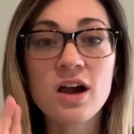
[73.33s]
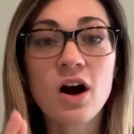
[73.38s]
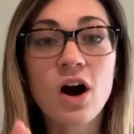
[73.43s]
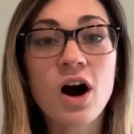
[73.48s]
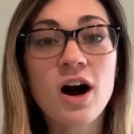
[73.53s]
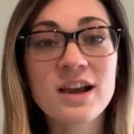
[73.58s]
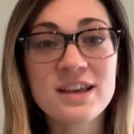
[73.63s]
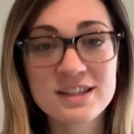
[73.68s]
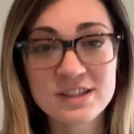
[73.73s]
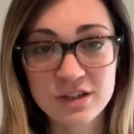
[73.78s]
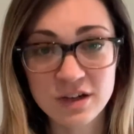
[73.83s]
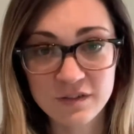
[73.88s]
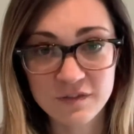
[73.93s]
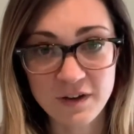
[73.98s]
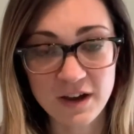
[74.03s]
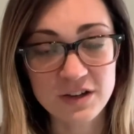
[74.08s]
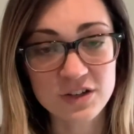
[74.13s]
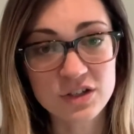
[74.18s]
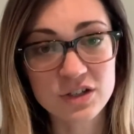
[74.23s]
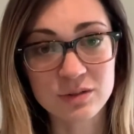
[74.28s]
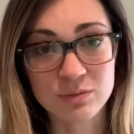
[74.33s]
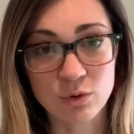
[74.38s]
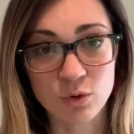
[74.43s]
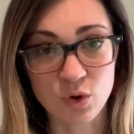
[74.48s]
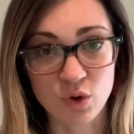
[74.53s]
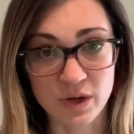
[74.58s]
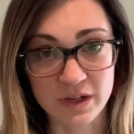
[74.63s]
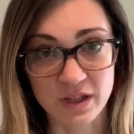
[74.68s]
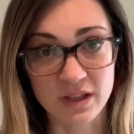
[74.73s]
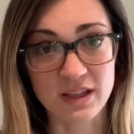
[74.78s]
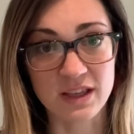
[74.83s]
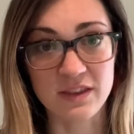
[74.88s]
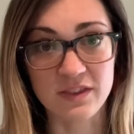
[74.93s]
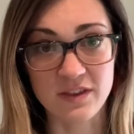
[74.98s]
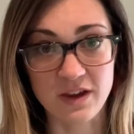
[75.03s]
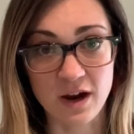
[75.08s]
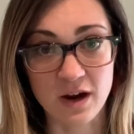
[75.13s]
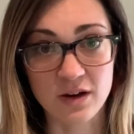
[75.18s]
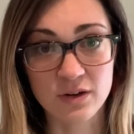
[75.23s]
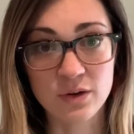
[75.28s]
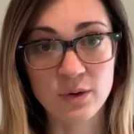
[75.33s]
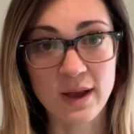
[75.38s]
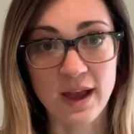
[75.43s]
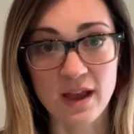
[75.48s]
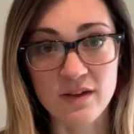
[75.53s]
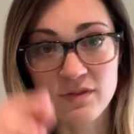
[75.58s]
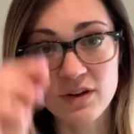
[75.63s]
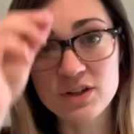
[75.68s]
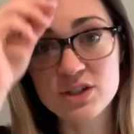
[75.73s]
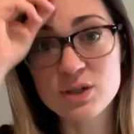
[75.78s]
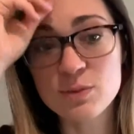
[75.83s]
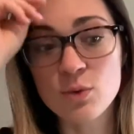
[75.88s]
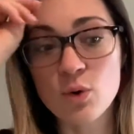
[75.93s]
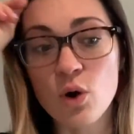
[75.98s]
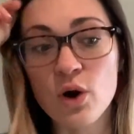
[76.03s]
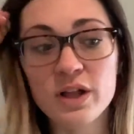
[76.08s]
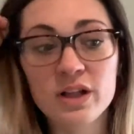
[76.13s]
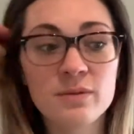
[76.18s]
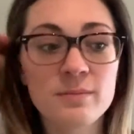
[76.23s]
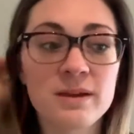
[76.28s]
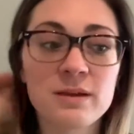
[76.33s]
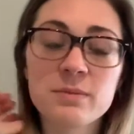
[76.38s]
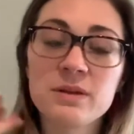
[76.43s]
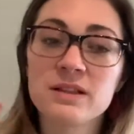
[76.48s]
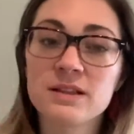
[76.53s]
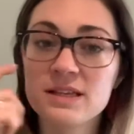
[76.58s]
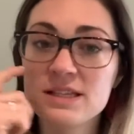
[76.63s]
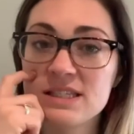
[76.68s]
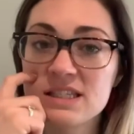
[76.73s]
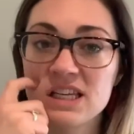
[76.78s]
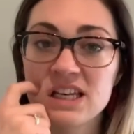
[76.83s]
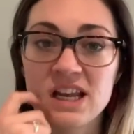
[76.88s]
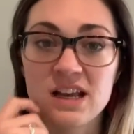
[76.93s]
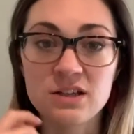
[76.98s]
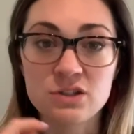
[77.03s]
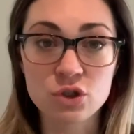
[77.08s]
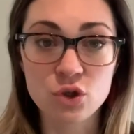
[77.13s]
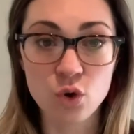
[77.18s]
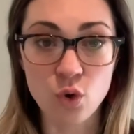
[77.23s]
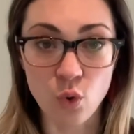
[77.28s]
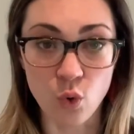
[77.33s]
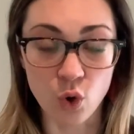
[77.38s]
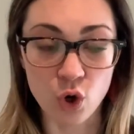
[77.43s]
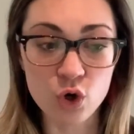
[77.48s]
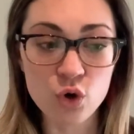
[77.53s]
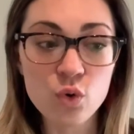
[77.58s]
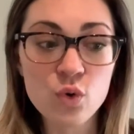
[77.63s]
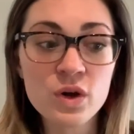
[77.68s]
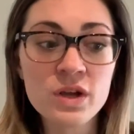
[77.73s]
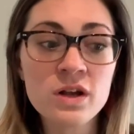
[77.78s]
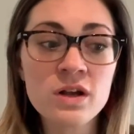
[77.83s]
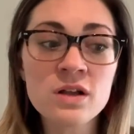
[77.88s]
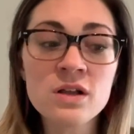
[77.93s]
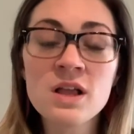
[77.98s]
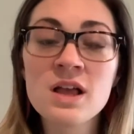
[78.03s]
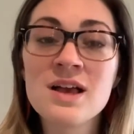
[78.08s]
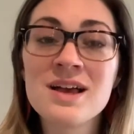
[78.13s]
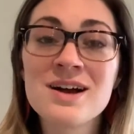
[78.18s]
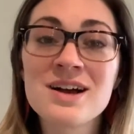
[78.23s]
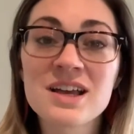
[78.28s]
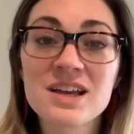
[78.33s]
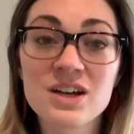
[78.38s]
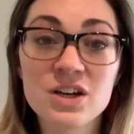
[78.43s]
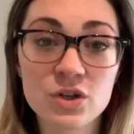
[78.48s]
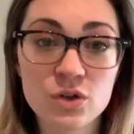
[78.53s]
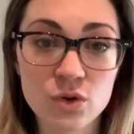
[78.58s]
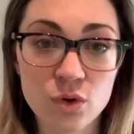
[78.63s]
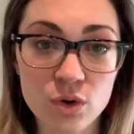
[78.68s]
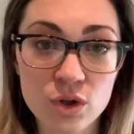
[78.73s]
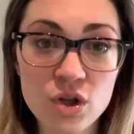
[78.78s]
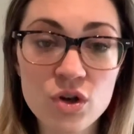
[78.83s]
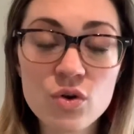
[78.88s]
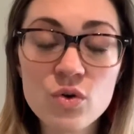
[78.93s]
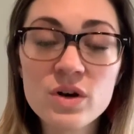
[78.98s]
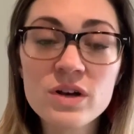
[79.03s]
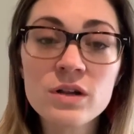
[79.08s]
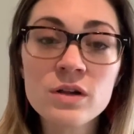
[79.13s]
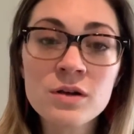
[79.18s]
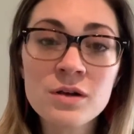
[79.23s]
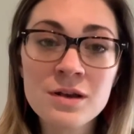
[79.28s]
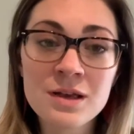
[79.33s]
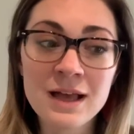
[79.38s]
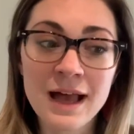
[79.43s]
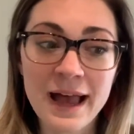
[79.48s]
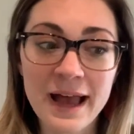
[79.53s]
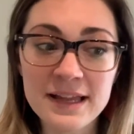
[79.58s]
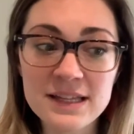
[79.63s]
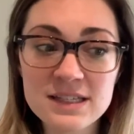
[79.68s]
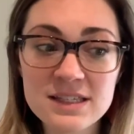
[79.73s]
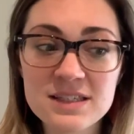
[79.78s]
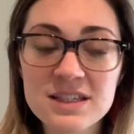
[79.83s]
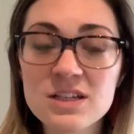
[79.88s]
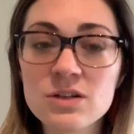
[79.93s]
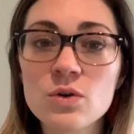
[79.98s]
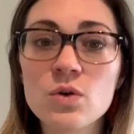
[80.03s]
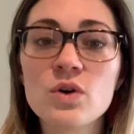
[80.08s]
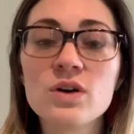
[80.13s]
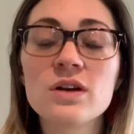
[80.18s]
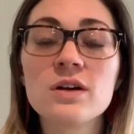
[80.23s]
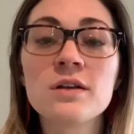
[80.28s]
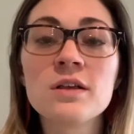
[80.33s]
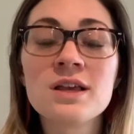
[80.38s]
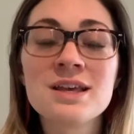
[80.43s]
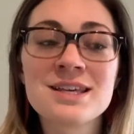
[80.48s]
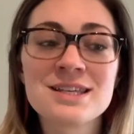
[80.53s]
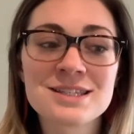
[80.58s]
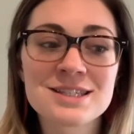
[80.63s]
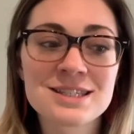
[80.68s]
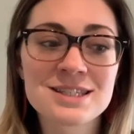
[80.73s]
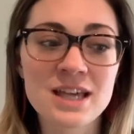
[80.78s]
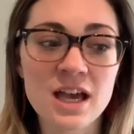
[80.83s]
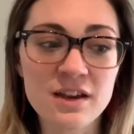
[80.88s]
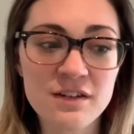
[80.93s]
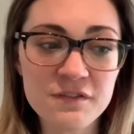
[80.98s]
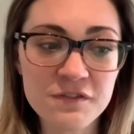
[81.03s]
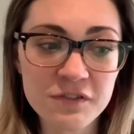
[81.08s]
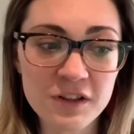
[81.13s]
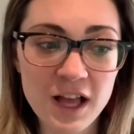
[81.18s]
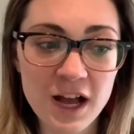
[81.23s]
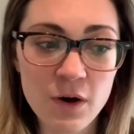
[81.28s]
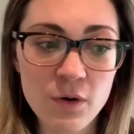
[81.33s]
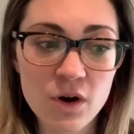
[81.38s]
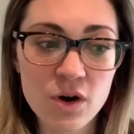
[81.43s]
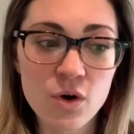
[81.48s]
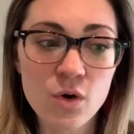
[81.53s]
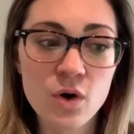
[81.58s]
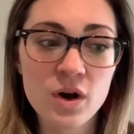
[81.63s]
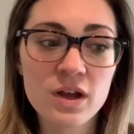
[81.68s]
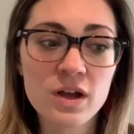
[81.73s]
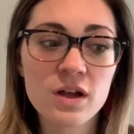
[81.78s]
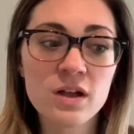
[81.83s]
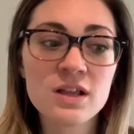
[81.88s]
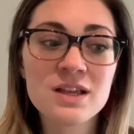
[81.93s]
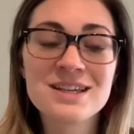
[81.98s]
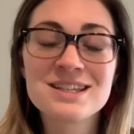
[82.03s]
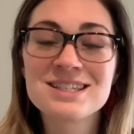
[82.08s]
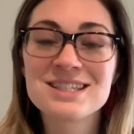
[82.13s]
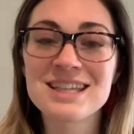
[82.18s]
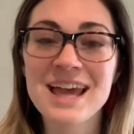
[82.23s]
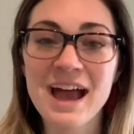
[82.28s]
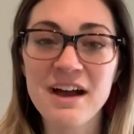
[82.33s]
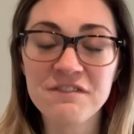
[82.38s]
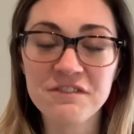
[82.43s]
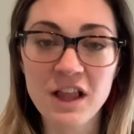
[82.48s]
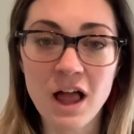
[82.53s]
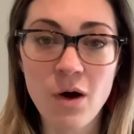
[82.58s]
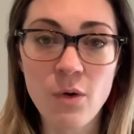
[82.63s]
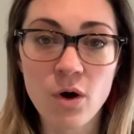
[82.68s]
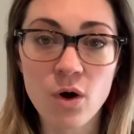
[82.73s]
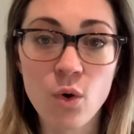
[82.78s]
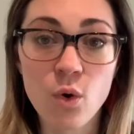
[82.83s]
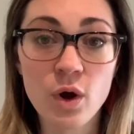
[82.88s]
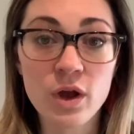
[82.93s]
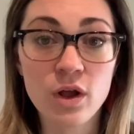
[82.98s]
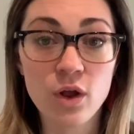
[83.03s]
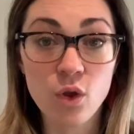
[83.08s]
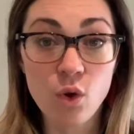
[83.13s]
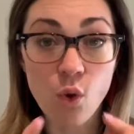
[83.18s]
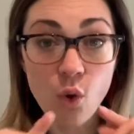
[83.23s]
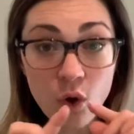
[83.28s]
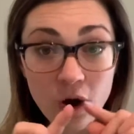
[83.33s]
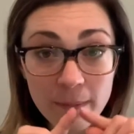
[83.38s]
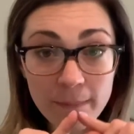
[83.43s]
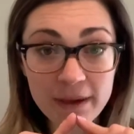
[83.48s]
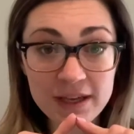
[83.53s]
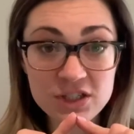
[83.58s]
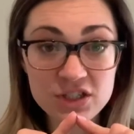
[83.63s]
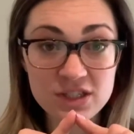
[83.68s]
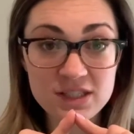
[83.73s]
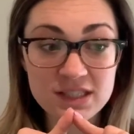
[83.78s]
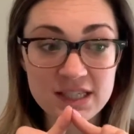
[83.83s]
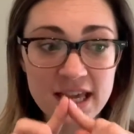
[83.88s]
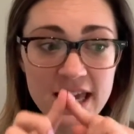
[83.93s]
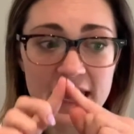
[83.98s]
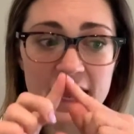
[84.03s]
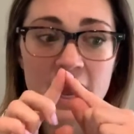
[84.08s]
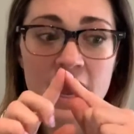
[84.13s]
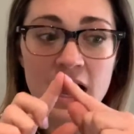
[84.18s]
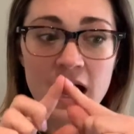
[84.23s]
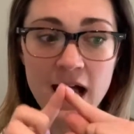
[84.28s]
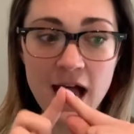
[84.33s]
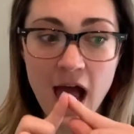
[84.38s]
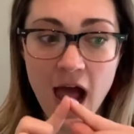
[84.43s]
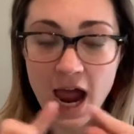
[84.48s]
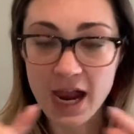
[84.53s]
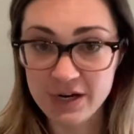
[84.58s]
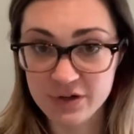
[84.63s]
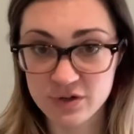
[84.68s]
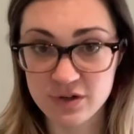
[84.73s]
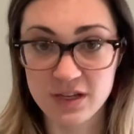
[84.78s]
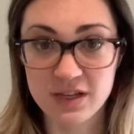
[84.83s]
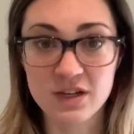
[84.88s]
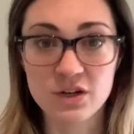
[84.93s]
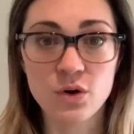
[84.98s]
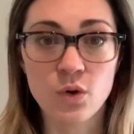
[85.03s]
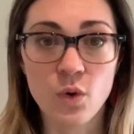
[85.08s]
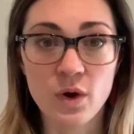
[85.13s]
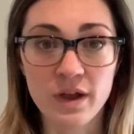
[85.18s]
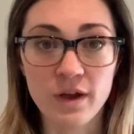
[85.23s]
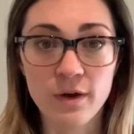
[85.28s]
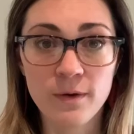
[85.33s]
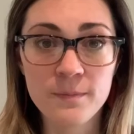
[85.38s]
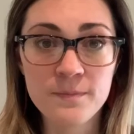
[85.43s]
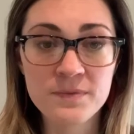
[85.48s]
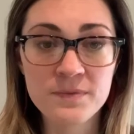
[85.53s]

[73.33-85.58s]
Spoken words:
Is there vegetable oil in there? Okay, vegetable oil may be listed as corn oil, canola oil, cottonseed oil, sunflower oil, safflower oil, or it might just say hydrogenated oil.